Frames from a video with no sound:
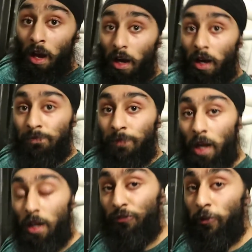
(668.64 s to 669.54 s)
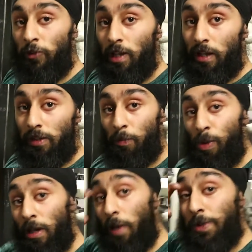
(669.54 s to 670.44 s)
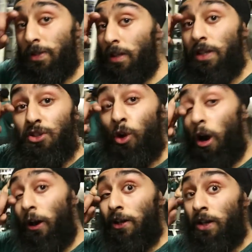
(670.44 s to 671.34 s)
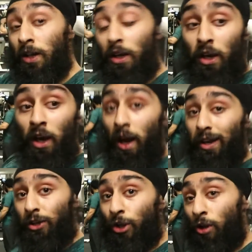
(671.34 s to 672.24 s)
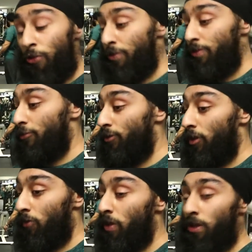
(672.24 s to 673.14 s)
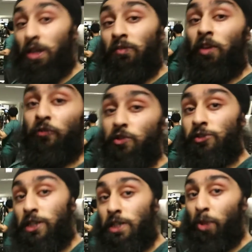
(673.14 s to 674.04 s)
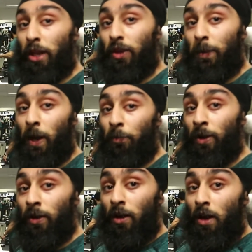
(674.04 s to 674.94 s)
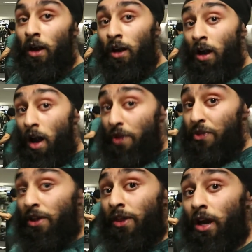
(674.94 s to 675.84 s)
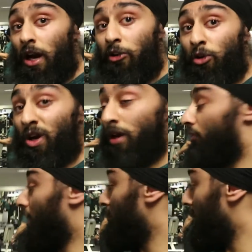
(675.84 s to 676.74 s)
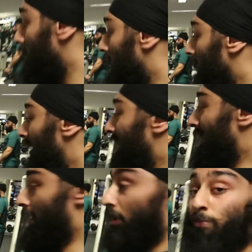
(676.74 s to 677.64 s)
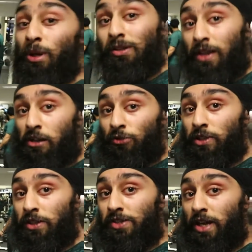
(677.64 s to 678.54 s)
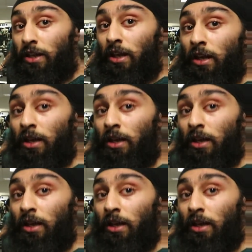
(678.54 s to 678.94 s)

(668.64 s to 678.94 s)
um, if you feel like the pull-ups is too hard and you can't do them even if you split them up then I recommend pull downs instead